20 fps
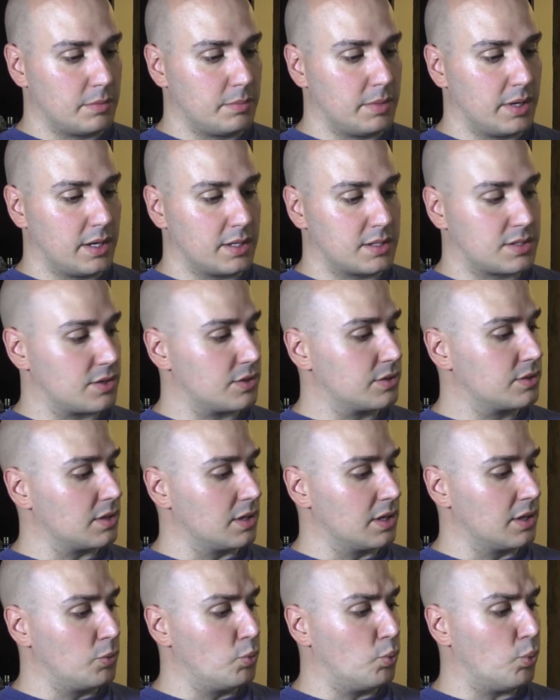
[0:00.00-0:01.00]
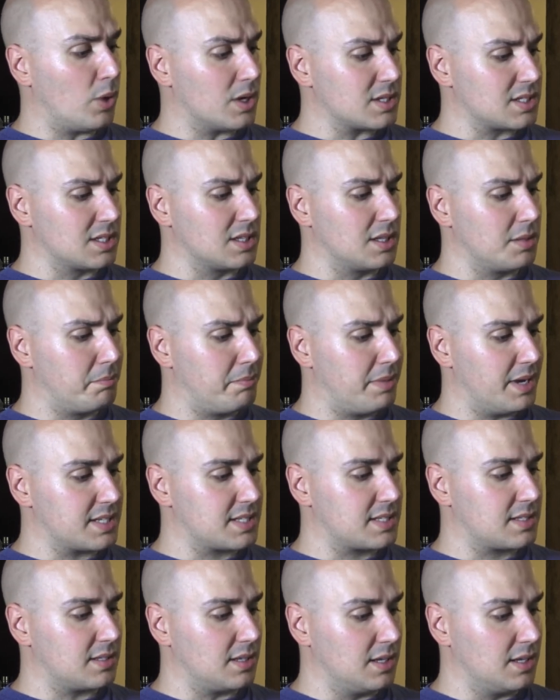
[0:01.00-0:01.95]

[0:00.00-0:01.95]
but it certainly wasn't the best